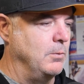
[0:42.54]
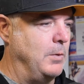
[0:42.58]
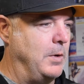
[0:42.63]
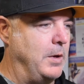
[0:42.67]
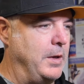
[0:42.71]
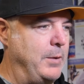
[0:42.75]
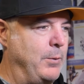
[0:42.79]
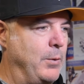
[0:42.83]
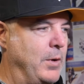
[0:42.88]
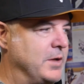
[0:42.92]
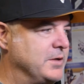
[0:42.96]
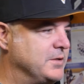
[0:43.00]

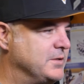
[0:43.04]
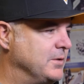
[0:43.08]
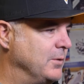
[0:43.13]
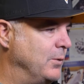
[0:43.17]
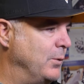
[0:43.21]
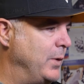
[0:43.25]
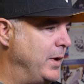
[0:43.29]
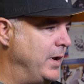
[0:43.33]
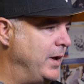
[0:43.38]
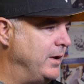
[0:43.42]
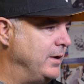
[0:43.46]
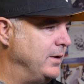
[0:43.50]
Well, he wants to
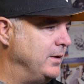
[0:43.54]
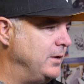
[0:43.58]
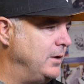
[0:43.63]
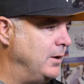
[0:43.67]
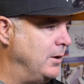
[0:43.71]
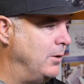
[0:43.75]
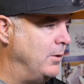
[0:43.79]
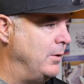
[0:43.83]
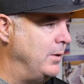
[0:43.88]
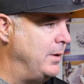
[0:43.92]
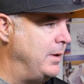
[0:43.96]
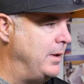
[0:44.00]
win. You
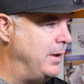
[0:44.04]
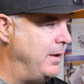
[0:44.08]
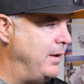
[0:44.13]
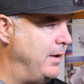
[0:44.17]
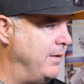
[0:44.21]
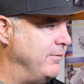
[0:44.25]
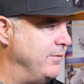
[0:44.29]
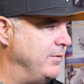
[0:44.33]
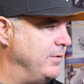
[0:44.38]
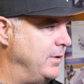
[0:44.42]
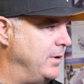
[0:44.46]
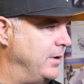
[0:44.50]
know,
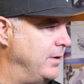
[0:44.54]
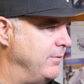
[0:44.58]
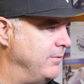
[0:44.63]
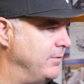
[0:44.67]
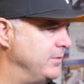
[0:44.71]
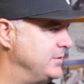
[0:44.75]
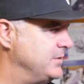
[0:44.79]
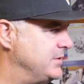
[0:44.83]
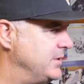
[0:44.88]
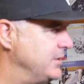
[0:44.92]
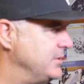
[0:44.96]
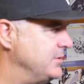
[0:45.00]

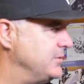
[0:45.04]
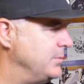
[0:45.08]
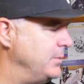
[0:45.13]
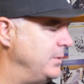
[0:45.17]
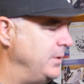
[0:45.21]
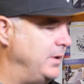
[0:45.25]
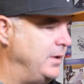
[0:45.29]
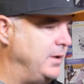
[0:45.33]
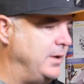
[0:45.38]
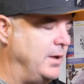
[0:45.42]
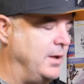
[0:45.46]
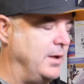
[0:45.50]
every since
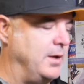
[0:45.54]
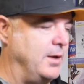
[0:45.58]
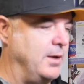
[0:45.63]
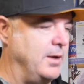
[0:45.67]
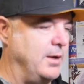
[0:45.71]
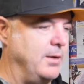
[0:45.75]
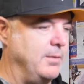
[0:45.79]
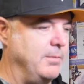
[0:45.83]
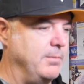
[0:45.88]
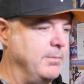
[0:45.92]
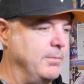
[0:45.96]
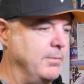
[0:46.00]
we
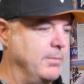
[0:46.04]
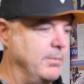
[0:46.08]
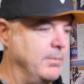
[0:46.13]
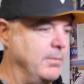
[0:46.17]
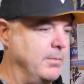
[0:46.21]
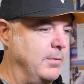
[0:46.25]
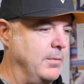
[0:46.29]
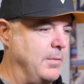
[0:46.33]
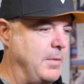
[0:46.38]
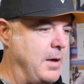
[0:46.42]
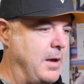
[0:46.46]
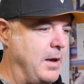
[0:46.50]

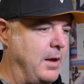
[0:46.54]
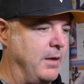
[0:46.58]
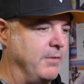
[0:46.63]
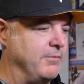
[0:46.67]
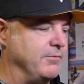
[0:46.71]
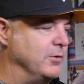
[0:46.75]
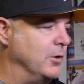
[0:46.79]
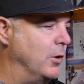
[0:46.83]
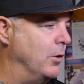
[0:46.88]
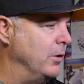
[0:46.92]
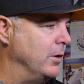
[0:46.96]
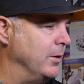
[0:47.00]

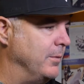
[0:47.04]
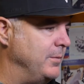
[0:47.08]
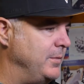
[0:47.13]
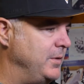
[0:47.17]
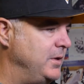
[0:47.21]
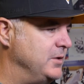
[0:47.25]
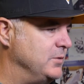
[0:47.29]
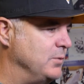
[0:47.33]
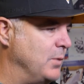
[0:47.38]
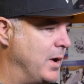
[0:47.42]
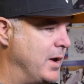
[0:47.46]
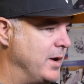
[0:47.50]
I've known him,
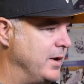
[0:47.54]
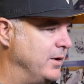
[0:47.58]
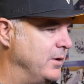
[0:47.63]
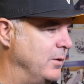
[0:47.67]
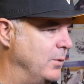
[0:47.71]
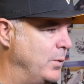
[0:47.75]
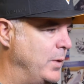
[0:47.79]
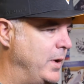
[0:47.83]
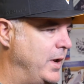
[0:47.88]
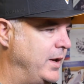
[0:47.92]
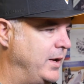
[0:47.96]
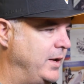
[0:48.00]
he's wanted
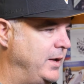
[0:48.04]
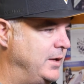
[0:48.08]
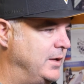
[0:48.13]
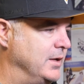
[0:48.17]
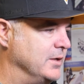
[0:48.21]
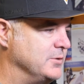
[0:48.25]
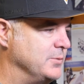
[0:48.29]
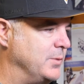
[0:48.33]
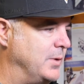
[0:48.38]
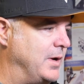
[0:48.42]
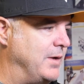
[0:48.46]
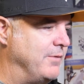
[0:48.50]
to win. He
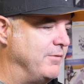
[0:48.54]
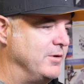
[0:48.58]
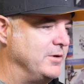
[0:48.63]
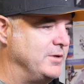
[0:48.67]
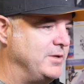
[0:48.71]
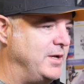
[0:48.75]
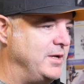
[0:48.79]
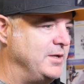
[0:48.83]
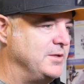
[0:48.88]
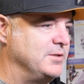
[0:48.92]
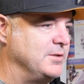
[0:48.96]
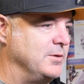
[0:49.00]
does whatever it
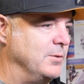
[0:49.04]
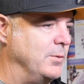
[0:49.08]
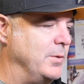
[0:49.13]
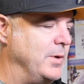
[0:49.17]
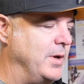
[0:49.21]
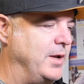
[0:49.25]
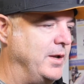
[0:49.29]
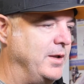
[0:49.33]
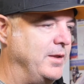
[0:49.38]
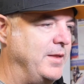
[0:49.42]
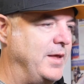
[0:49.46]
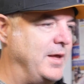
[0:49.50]
takes to
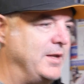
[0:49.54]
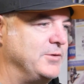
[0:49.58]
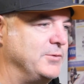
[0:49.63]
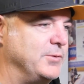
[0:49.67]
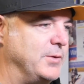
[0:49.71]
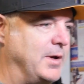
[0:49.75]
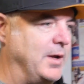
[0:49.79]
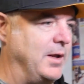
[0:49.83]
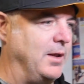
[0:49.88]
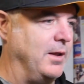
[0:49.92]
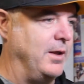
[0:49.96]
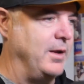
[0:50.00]
win, and that's
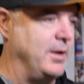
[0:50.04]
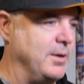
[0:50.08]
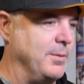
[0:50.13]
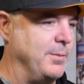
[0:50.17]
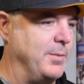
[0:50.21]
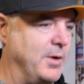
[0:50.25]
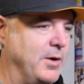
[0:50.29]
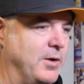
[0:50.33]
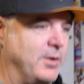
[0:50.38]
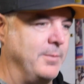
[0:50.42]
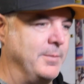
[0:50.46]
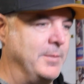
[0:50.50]
what I like
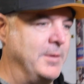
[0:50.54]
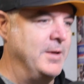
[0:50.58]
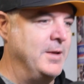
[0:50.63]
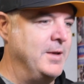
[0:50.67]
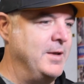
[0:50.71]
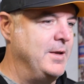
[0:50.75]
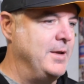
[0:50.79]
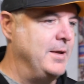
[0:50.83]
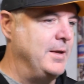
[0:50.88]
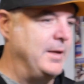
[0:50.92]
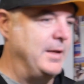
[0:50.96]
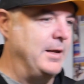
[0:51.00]
about him.
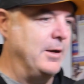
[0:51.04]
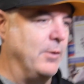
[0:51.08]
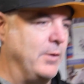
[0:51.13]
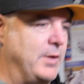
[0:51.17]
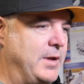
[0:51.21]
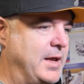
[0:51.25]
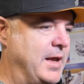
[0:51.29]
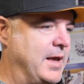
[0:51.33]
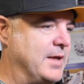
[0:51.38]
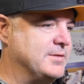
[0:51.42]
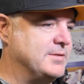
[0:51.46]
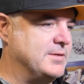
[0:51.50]
You know,
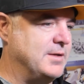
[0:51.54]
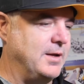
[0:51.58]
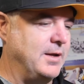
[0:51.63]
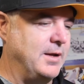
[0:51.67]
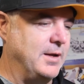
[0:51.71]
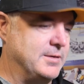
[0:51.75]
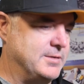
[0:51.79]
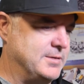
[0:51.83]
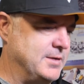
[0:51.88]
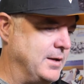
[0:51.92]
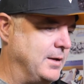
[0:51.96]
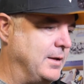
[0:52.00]
he has,
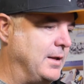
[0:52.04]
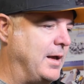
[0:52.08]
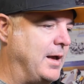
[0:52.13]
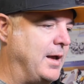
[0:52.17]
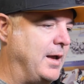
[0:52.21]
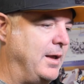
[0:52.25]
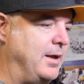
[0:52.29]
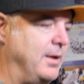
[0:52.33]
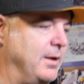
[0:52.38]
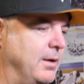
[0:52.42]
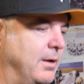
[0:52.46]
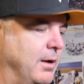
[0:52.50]
like I said,
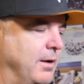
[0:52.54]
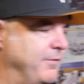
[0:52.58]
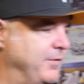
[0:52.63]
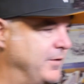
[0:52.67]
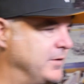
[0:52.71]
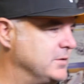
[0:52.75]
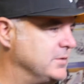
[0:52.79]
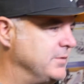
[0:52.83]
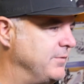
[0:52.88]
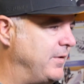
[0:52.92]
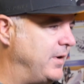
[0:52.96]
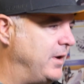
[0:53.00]
the
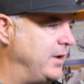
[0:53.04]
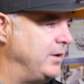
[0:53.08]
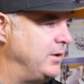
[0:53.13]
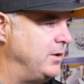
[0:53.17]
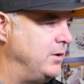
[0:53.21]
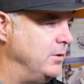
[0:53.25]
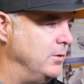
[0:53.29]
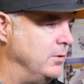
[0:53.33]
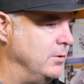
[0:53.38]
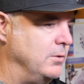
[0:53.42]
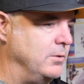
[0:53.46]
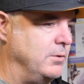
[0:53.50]
offensive
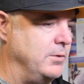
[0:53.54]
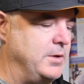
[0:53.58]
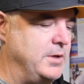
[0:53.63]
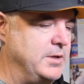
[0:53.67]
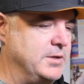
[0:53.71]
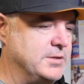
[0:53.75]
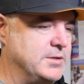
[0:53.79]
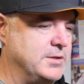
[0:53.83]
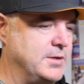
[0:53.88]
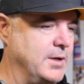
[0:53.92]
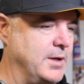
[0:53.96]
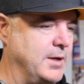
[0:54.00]
IQ.
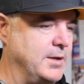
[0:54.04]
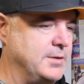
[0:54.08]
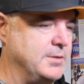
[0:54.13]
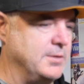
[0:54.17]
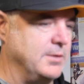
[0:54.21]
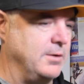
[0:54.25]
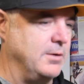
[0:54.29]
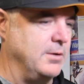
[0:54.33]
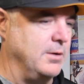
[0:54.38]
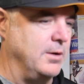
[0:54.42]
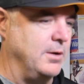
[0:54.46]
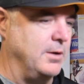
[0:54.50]
He's got
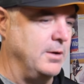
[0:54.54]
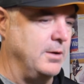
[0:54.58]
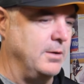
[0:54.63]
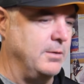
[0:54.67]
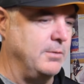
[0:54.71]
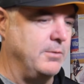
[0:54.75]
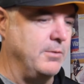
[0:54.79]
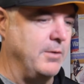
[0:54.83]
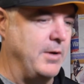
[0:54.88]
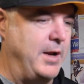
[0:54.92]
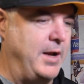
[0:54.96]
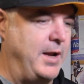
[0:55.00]

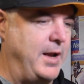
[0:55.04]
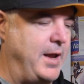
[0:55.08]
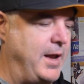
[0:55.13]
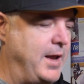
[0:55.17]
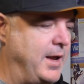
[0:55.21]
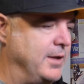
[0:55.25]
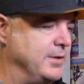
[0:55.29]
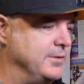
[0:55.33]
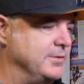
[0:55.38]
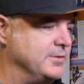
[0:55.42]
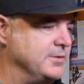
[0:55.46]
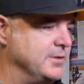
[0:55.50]
great
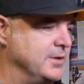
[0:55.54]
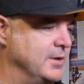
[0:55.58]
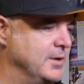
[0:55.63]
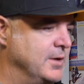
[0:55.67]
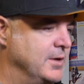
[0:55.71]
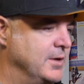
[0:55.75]
hands,